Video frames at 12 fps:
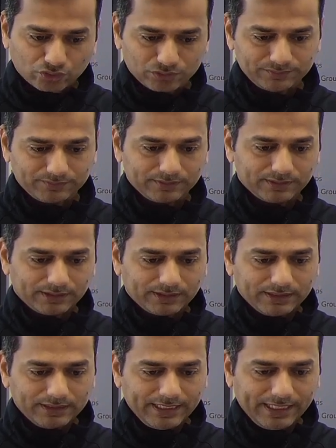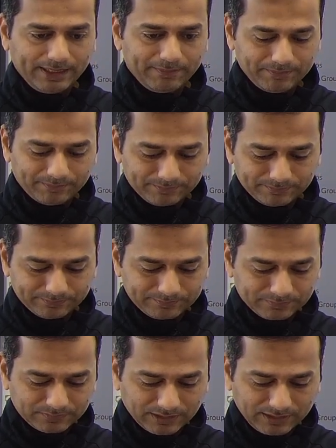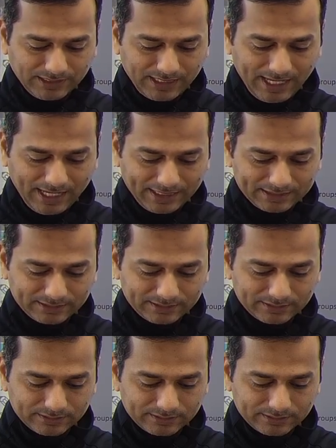zone, name LAN